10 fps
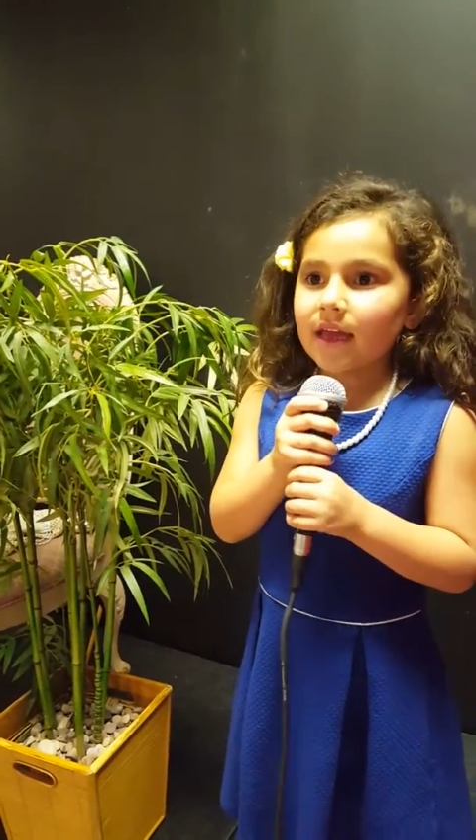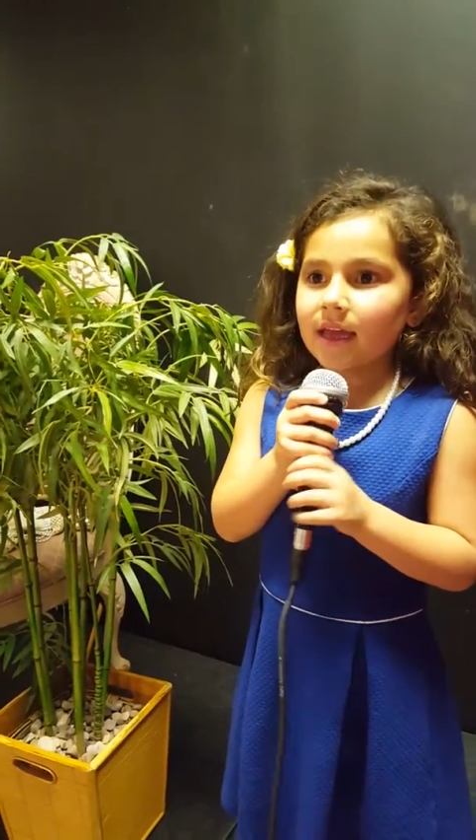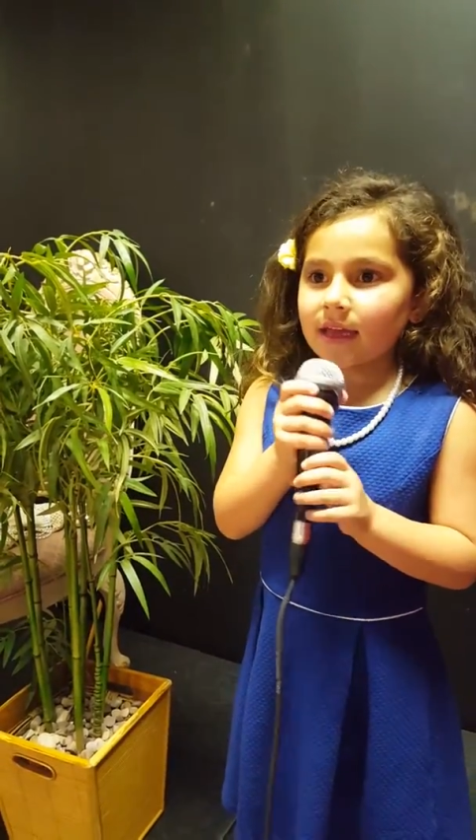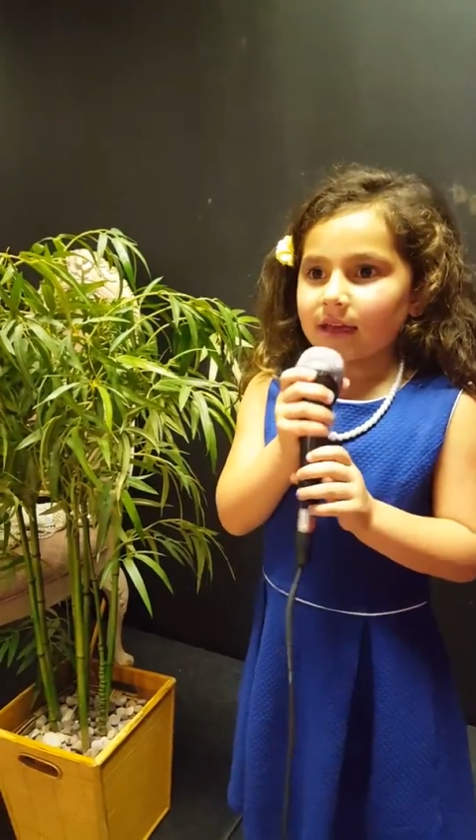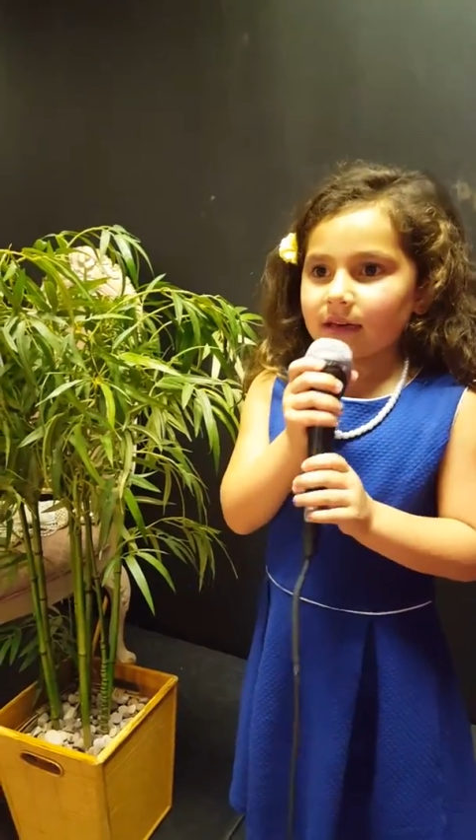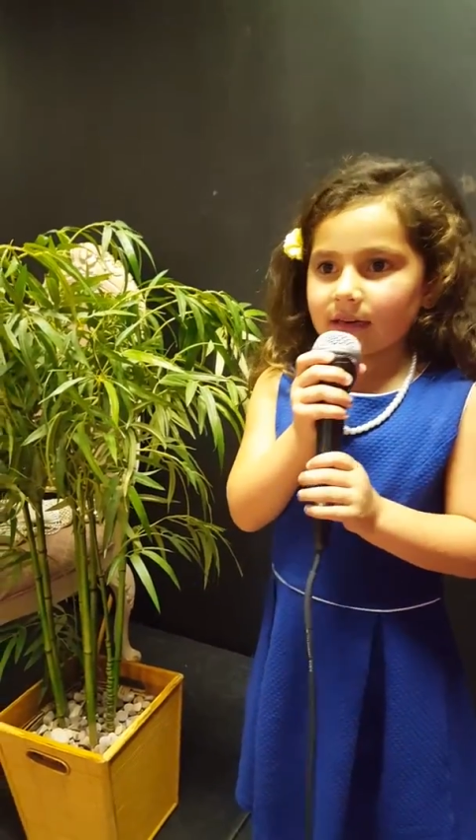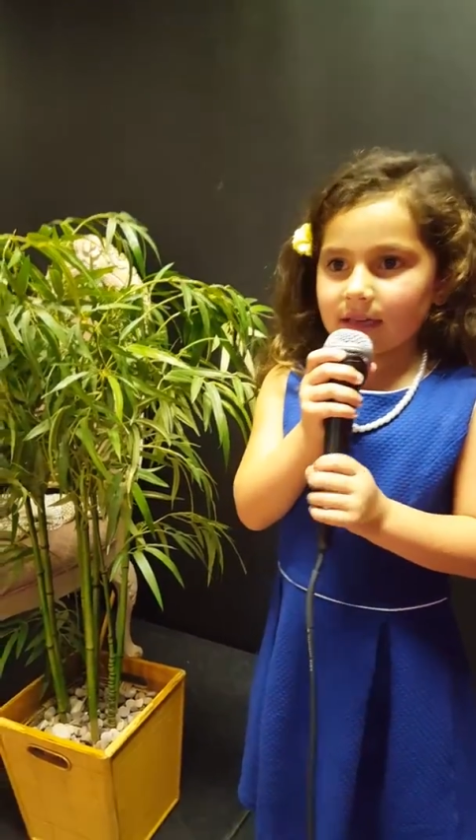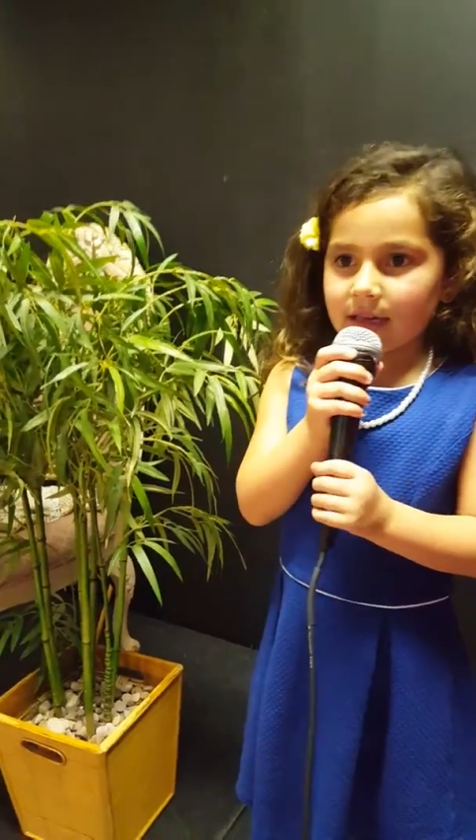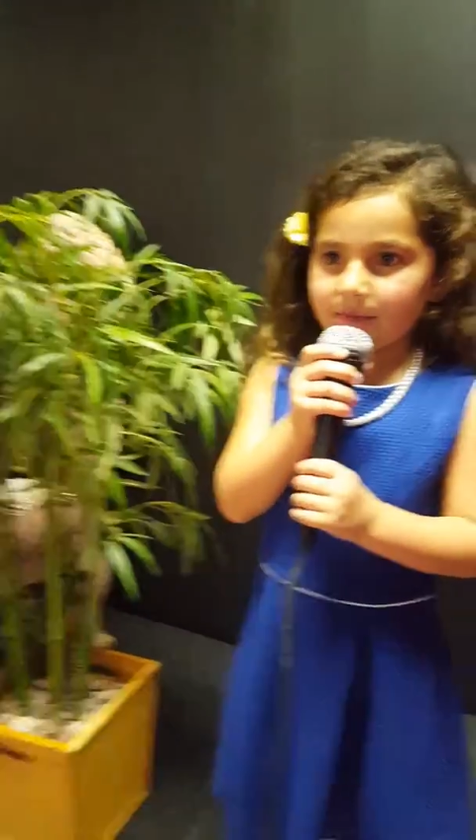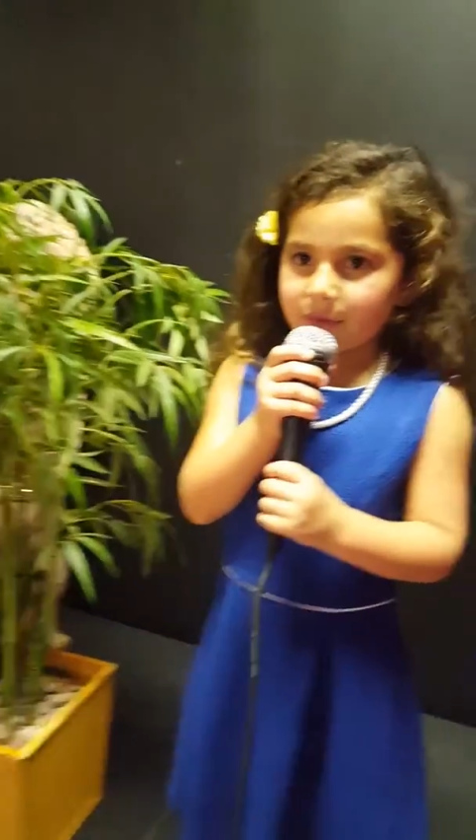It could
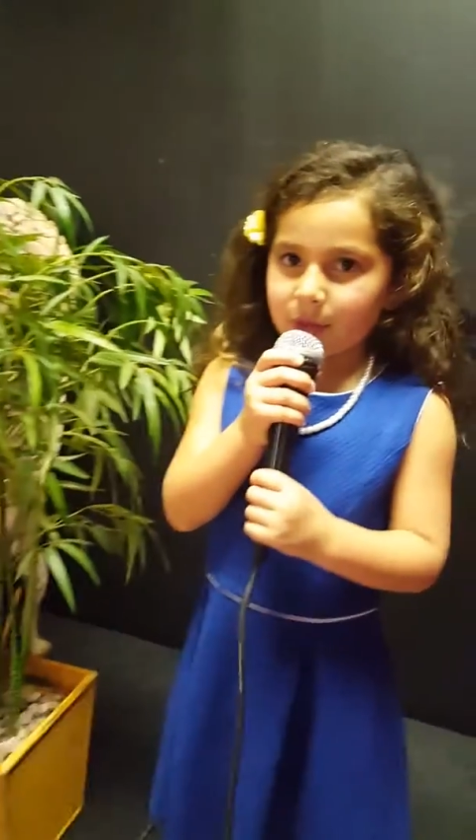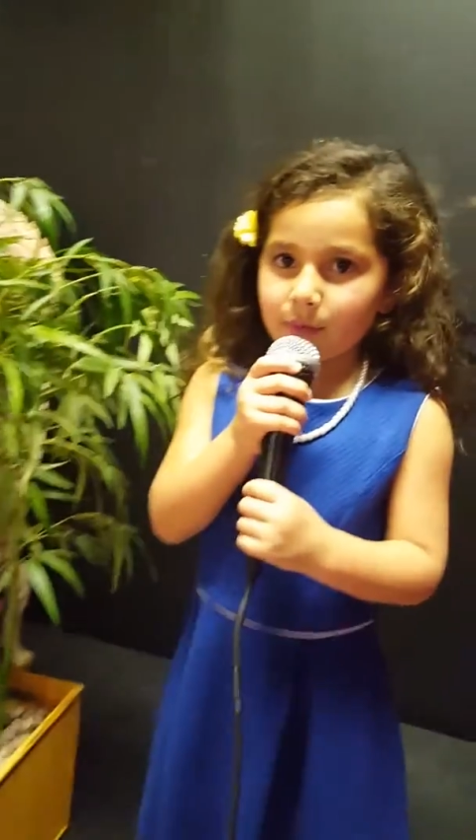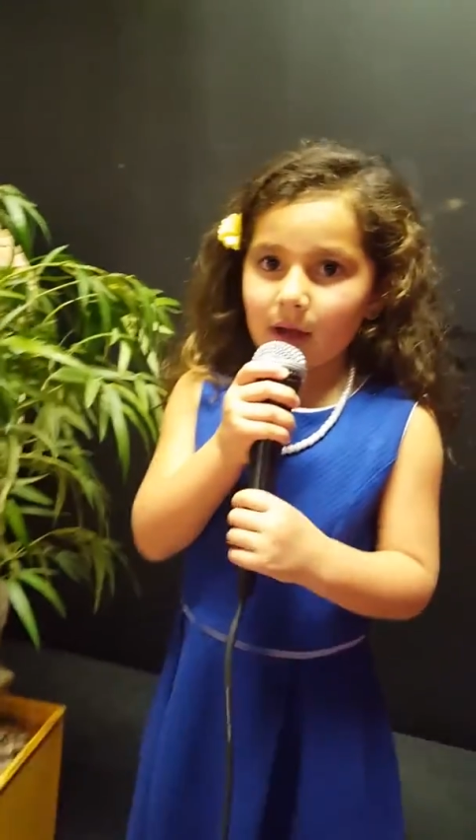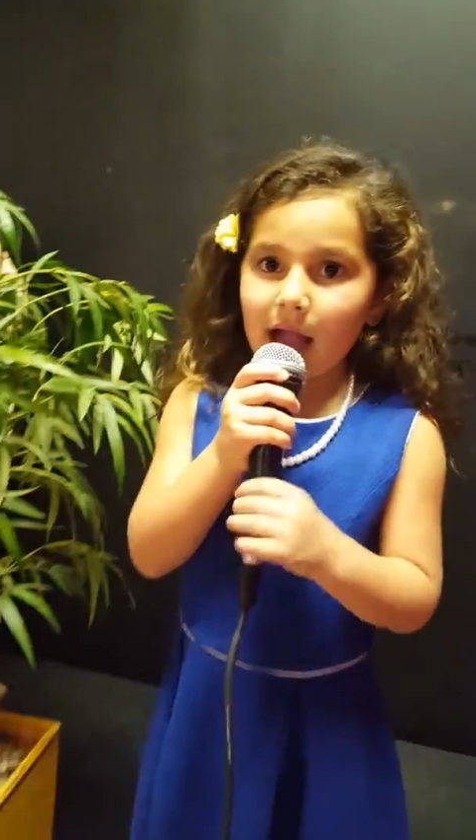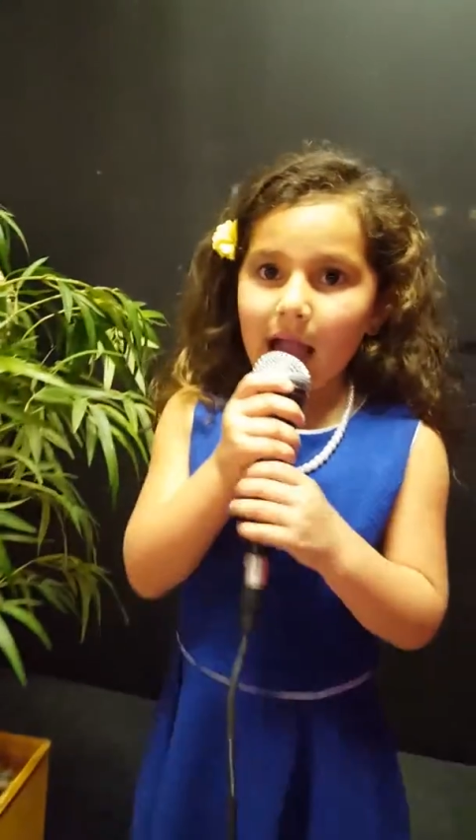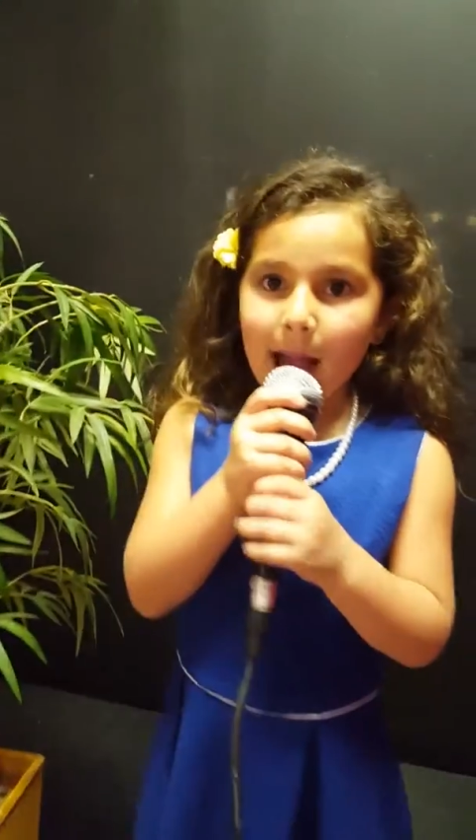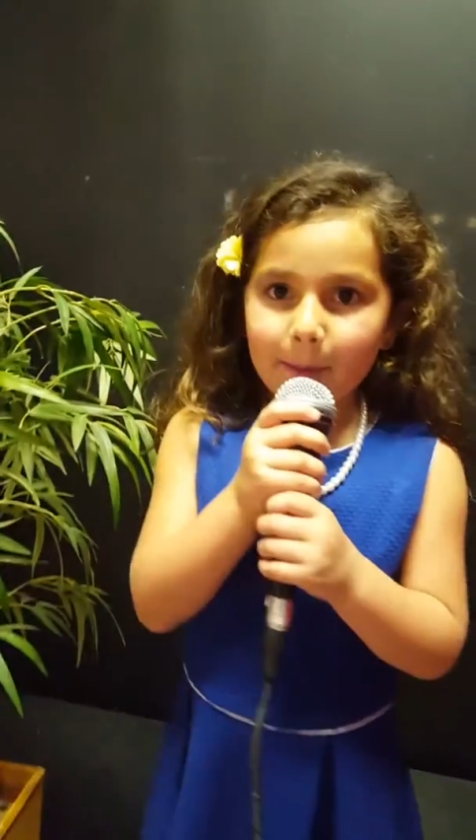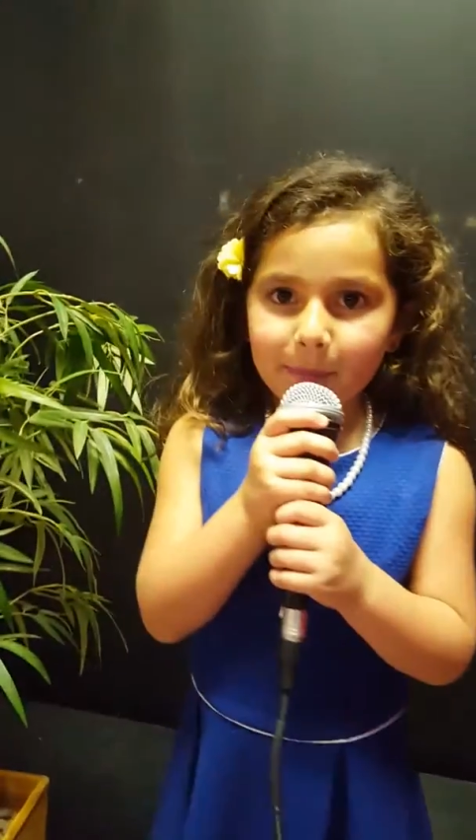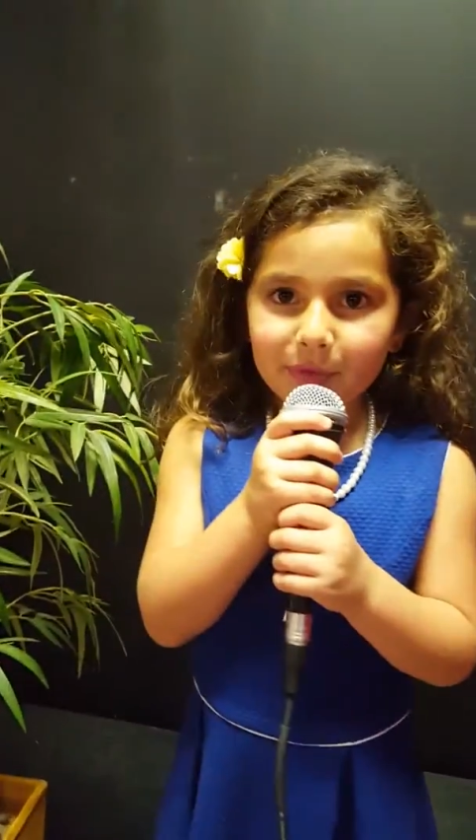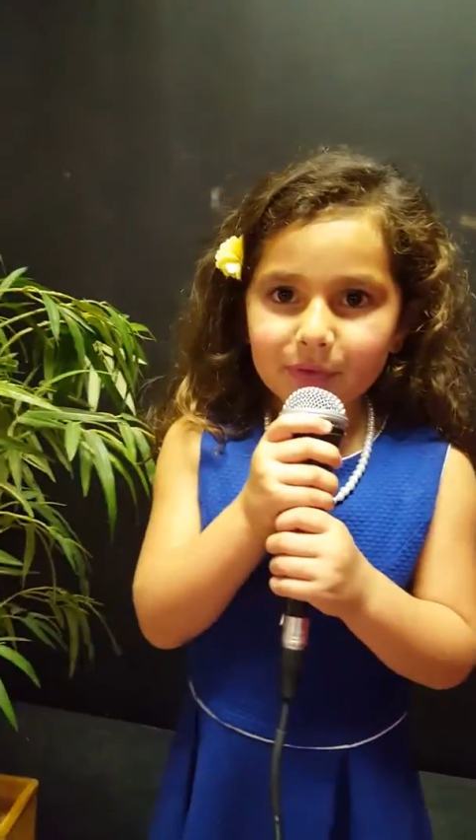give you
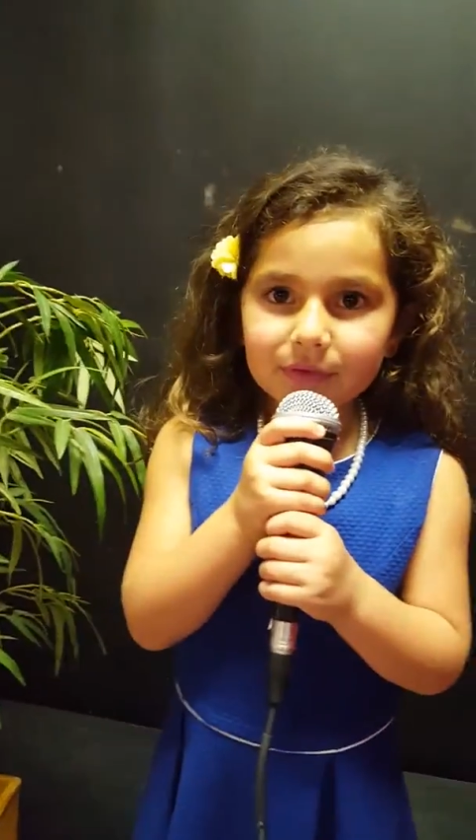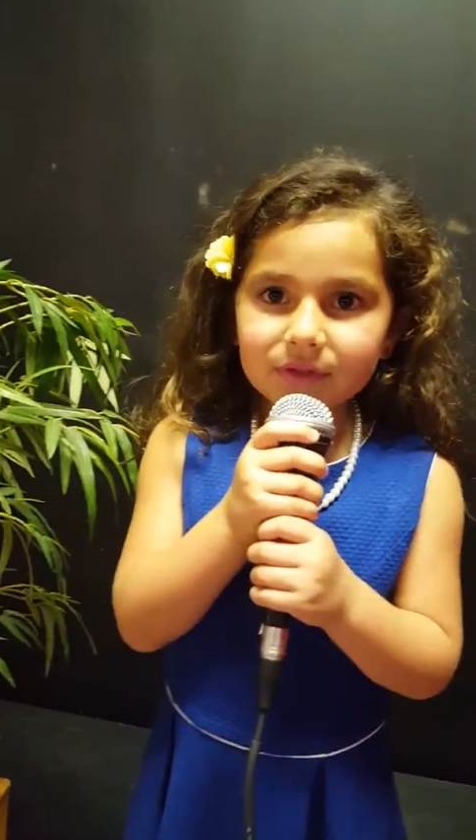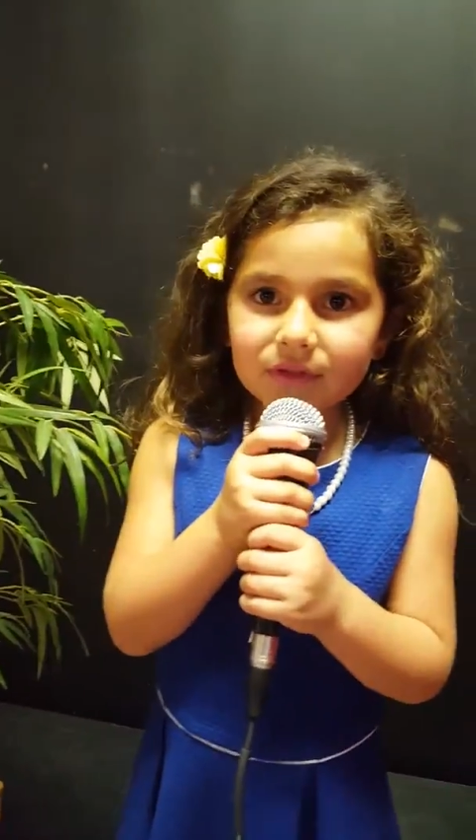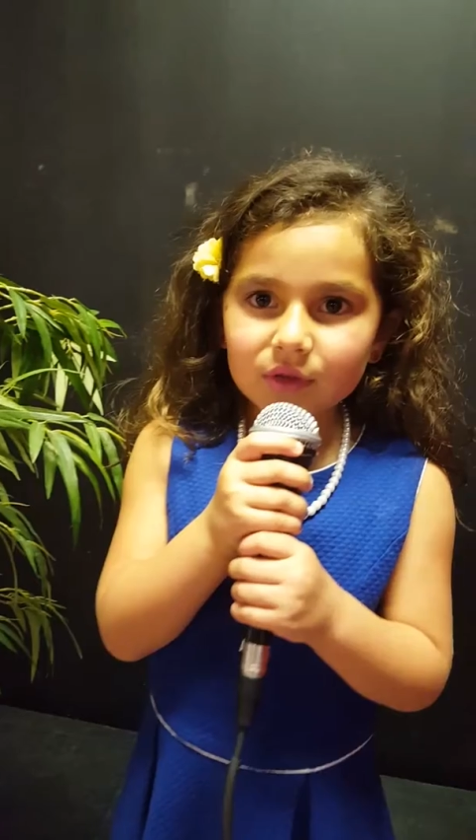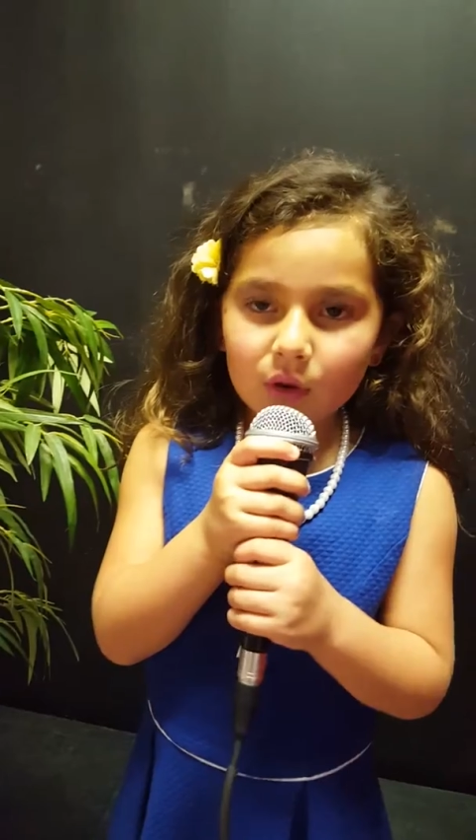apples,